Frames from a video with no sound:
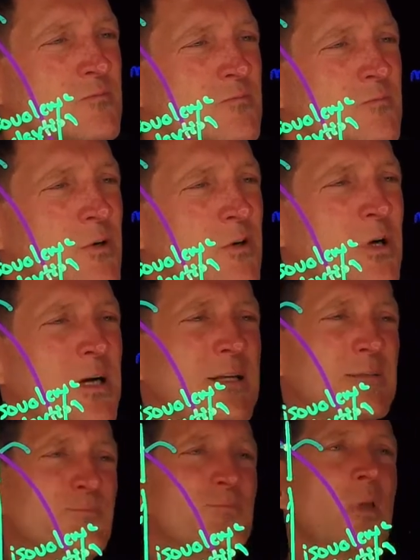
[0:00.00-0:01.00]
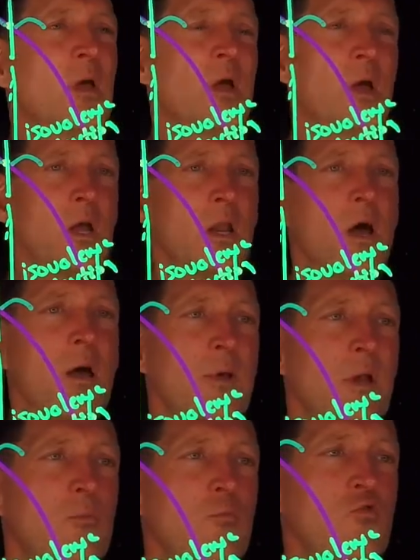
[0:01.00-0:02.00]
All right? Now I'm going
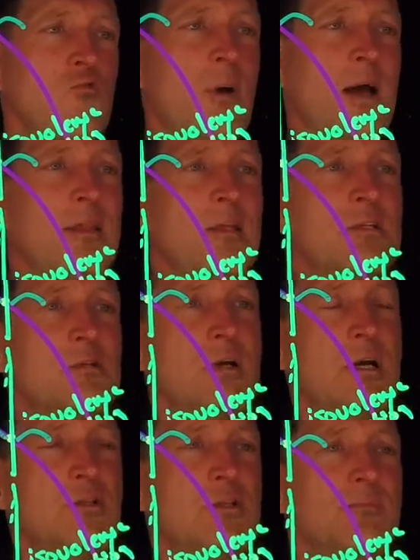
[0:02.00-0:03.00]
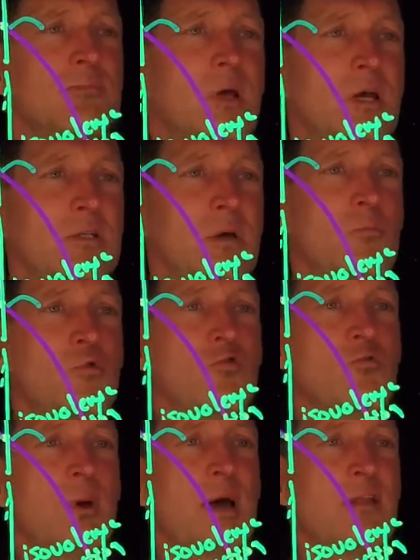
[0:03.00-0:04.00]
to move back this direction. As I
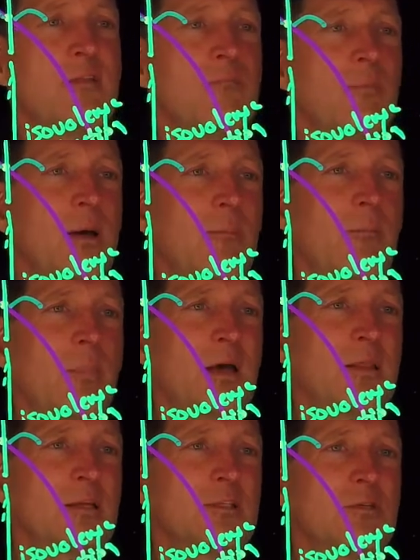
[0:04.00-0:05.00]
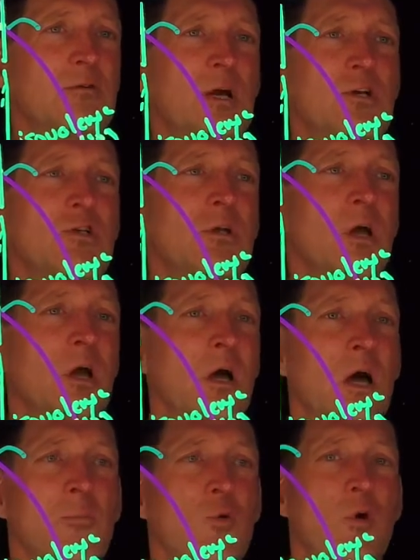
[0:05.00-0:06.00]
move back this direction,
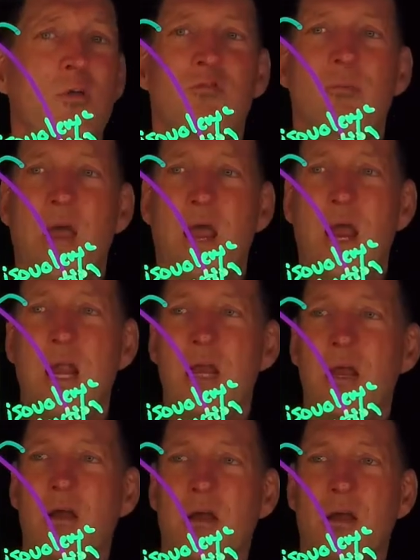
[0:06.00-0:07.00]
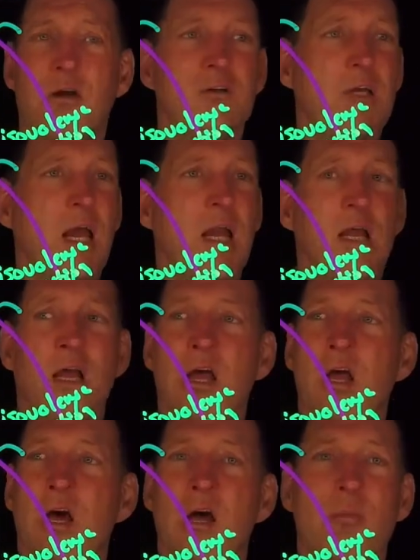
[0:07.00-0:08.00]
I'm going from 80, here's 80,
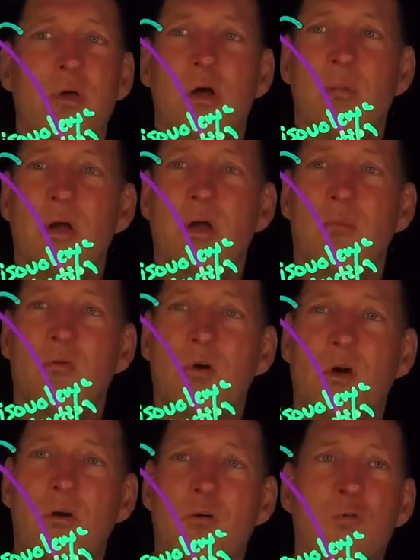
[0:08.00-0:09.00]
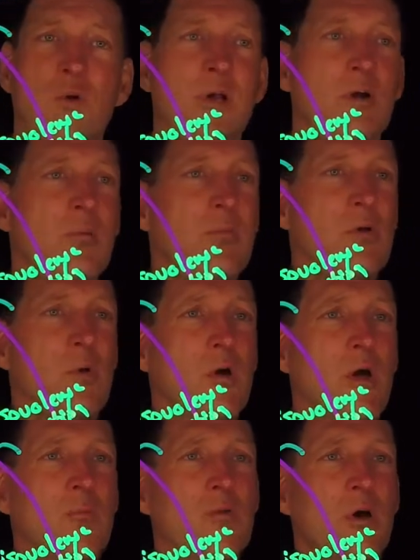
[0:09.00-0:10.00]
I'm coming up to 120 here, I'm going
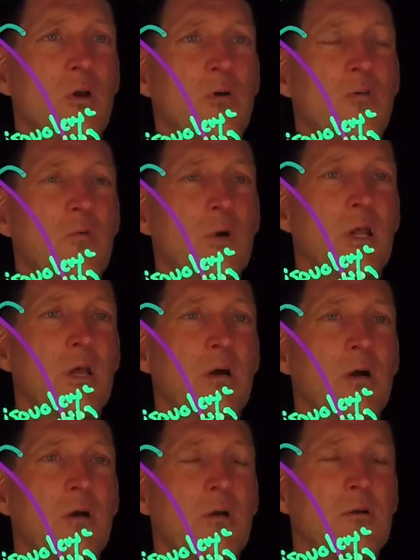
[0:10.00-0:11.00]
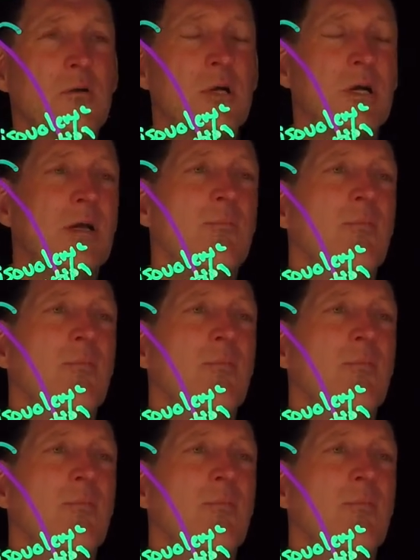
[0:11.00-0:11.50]
up to 120 here, right?